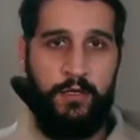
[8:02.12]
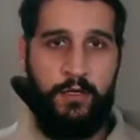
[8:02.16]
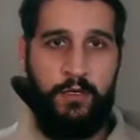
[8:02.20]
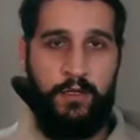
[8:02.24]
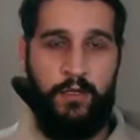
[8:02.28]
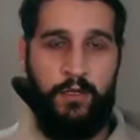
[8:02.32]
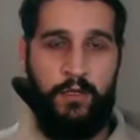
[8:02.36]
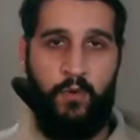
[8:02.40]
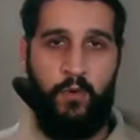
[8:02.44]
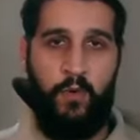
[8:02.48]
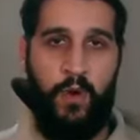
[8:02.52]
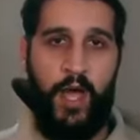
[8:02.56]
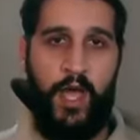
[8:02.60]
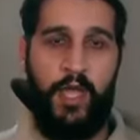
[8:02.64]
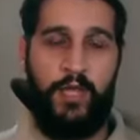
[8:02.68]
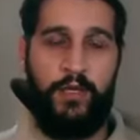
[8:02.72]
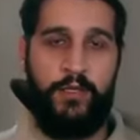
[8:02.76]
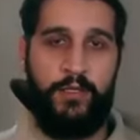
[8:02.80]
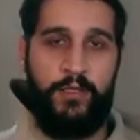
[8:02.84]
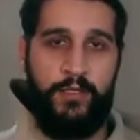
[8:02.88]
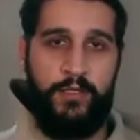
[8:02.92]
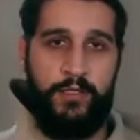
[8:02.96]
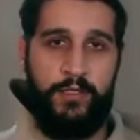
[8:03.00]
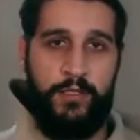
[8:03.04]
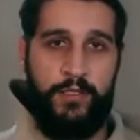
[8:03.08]
it
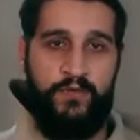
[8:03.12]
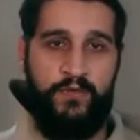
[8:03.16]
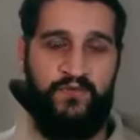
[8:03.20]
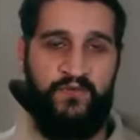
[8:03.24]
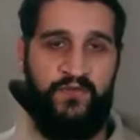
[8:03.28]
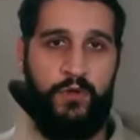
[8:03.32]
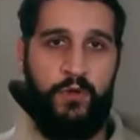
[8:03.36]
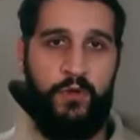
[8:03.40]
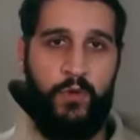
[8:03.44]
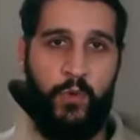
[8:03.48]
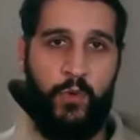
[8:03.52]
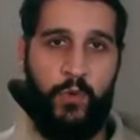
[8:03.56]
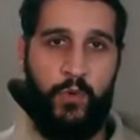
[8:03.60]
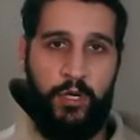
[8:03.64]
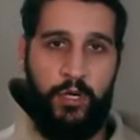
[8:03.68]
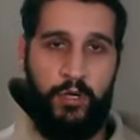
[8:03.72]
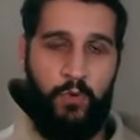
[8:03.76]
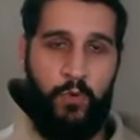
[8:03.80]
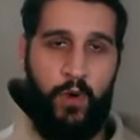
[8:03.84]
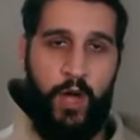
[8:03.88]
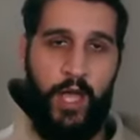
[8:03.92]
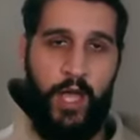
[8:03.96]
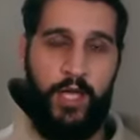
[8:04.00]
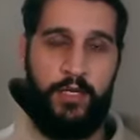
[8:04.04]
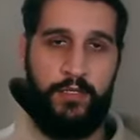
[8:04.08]
widens. Feel where it
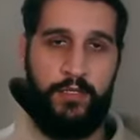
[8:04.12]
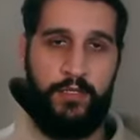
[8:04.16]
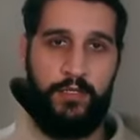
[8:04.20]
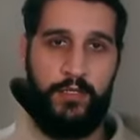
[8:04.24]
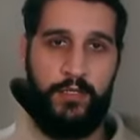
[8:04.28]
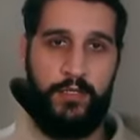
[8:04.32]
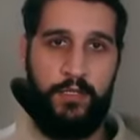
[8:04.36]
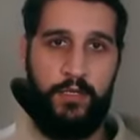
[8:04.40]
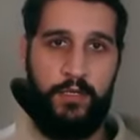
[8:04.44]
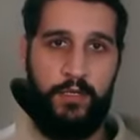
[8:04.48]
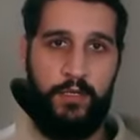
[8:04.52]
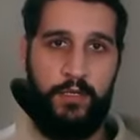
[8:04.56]
widens.